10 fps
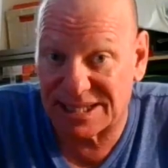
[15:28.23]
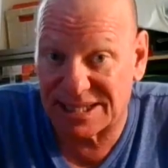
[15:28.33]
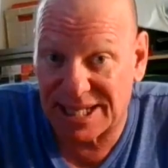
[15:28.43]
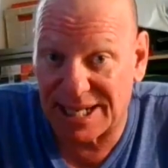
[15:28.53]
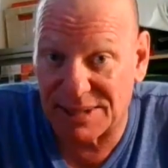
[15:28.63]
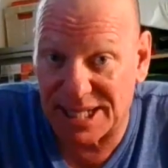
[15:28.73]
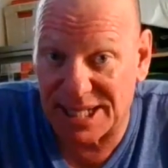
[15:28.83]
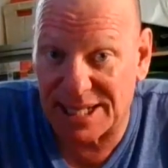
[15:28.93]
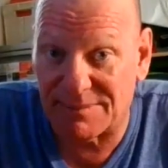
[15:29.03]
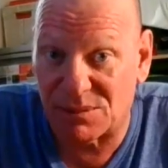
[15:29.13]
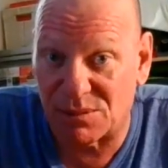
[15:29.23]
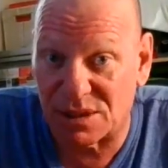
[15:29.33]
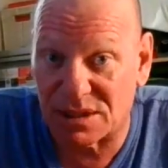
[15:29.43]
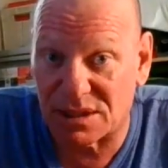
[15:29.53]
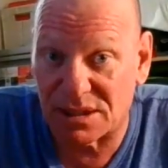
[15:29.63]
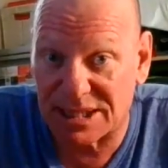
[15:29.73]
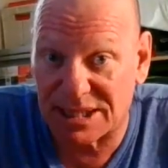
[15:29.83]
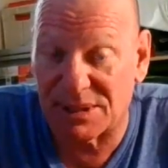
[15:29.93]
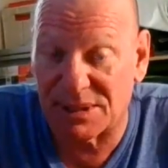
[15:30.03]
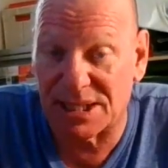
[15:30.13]
It's the same name that
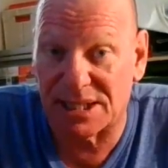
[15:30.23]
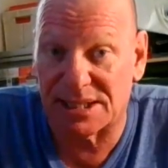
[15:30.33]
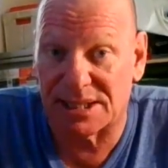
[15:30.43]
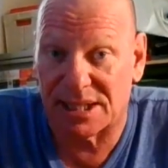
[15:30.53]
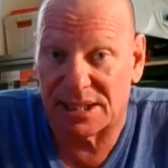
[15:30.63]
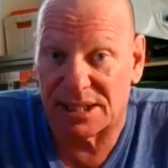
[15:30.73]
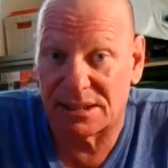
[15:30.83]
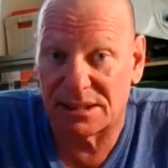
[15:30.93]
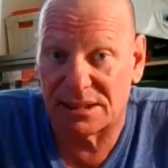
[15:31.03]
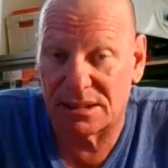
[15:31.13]
was summoned here today.